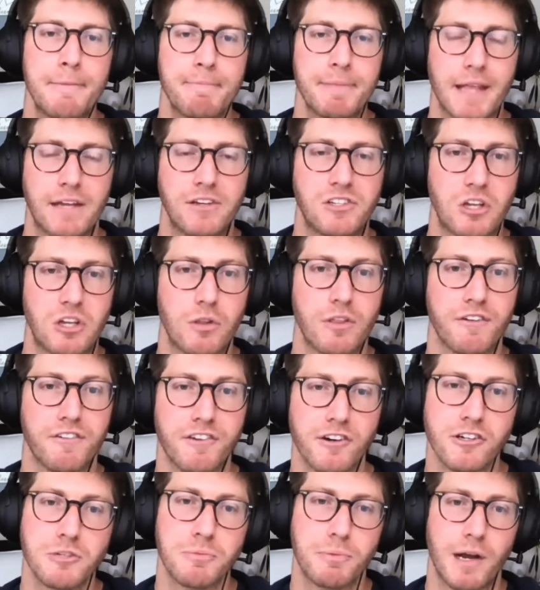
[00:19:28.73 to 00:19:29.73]
And so the
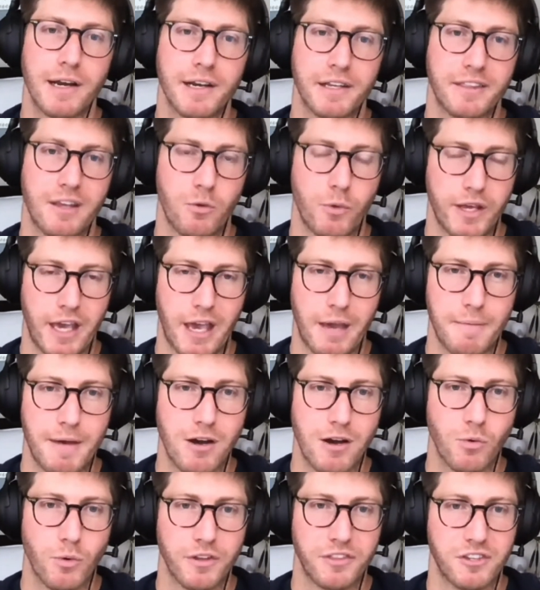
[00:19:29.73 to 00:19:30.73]
first product that we came
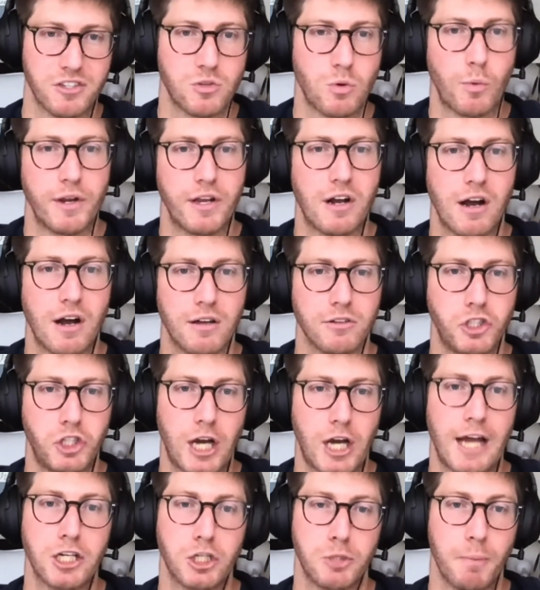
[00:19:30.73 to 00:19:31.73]
out with is what we call
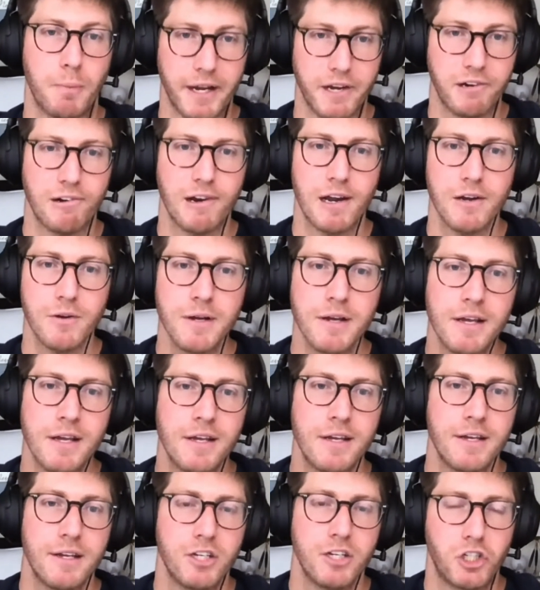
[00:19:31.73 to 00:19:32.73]
Josh Micro.
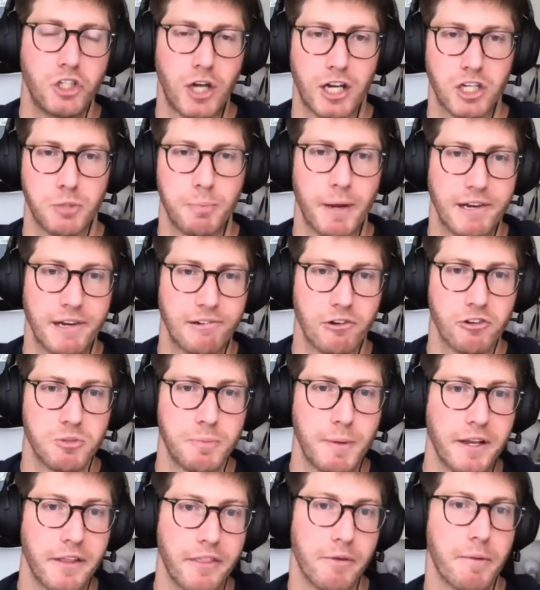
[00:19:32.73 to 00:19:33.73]
Josh Micro has
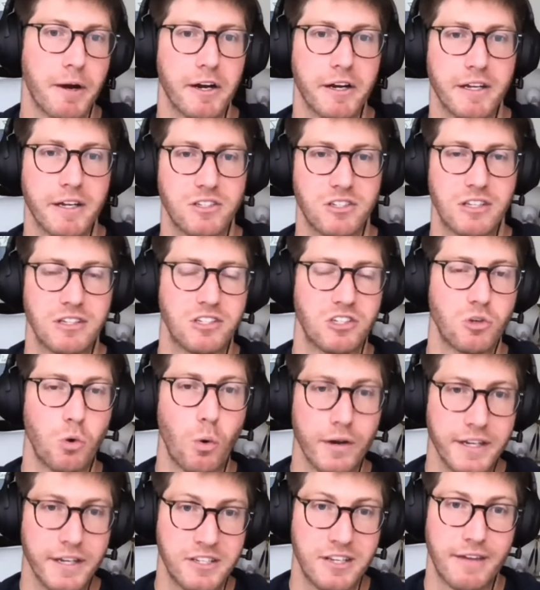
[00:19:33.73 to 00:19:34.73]
been in the market since
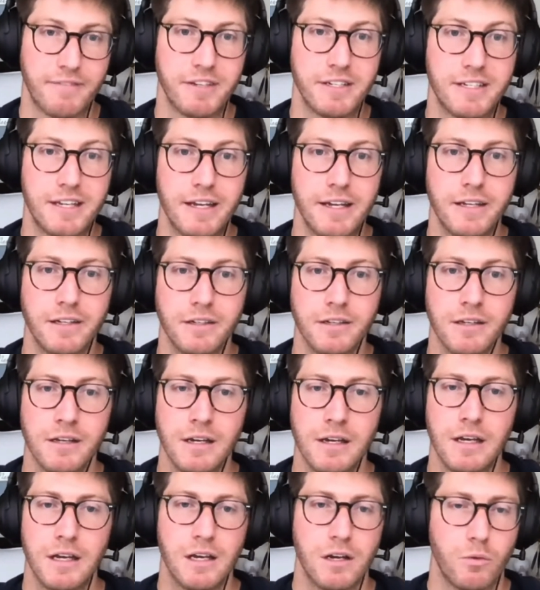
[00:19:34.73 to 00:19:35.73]
2017.
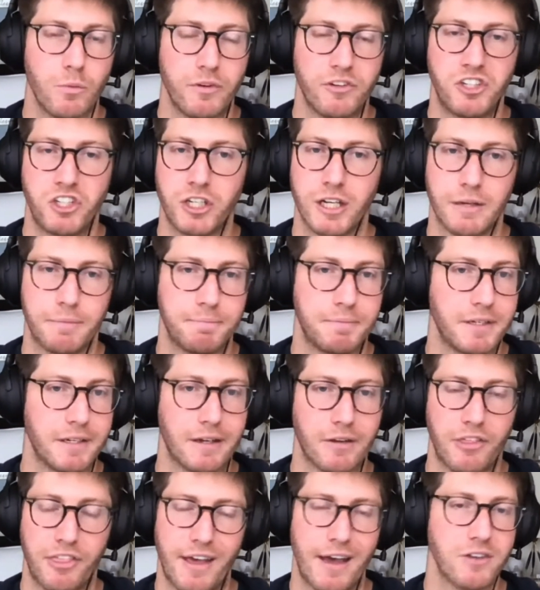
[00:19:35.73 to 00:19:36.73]
We shipped,
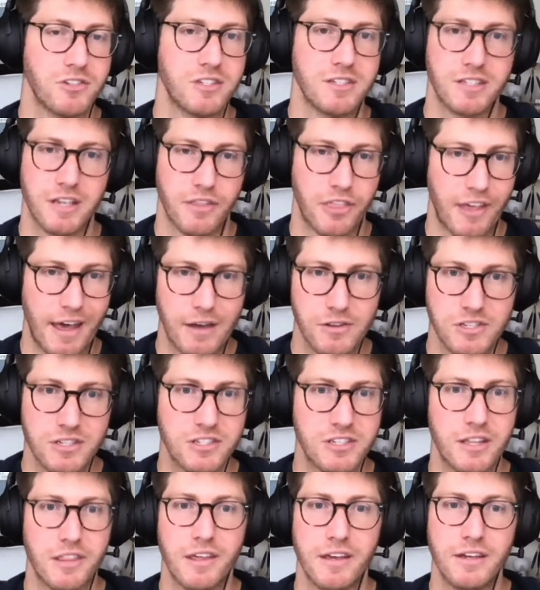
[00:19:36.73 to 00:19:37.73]
thousands and thousands
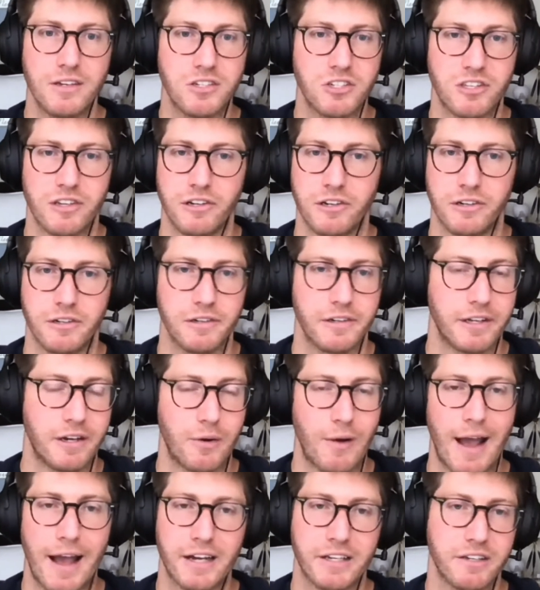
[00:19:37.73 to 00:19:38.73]
of these. They're,
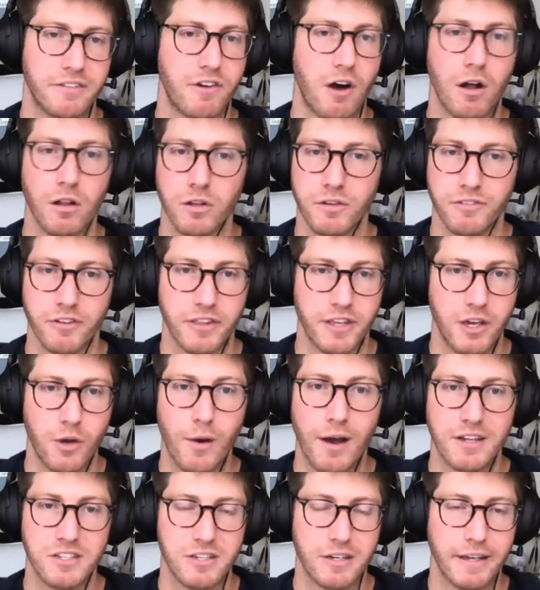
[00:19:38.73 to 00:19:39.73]
active all over the
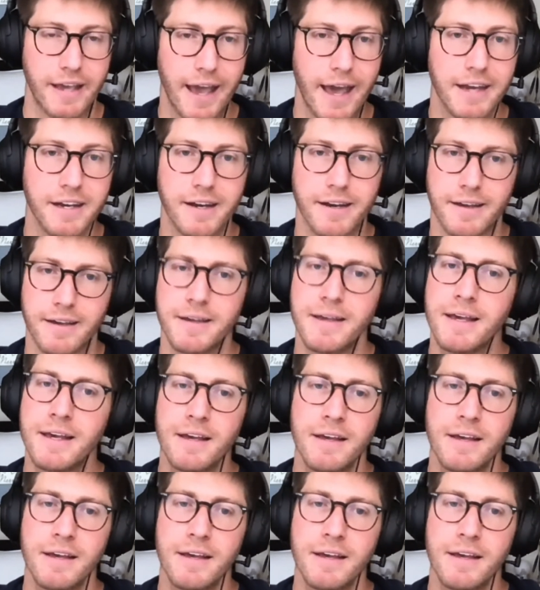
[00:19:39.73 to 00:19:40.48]
US and Canada.